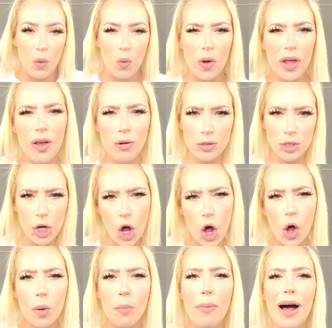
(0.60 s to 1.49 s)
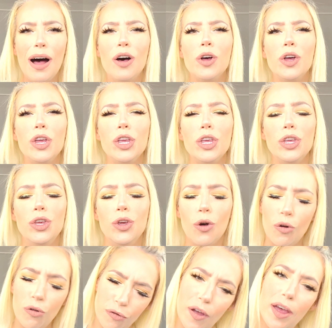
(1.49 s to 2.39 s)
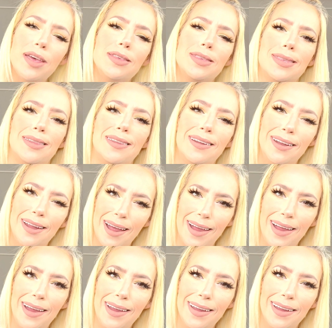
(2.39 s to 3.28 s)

we gonna talk about your face today.